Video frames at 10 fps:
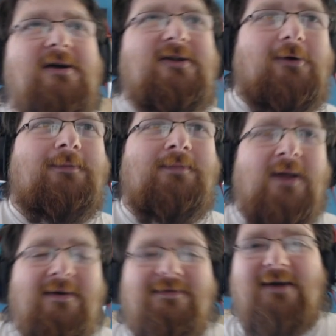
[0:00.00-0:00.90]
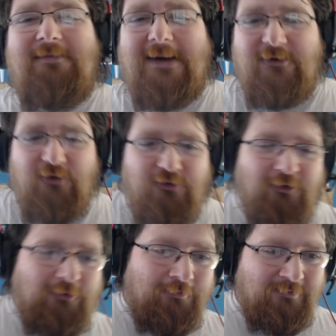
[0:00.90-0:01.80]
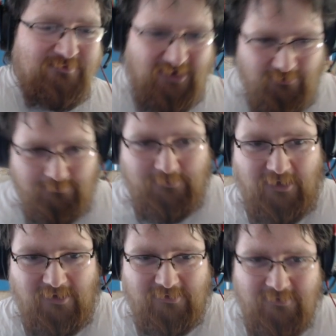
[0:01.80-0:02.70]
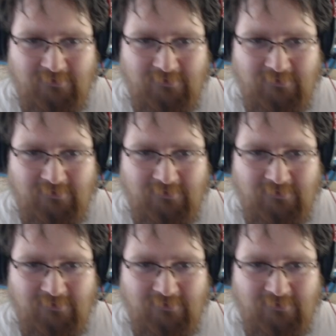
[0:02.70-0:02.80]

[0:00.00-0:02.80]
So, 5 mana 2/2, terrible card.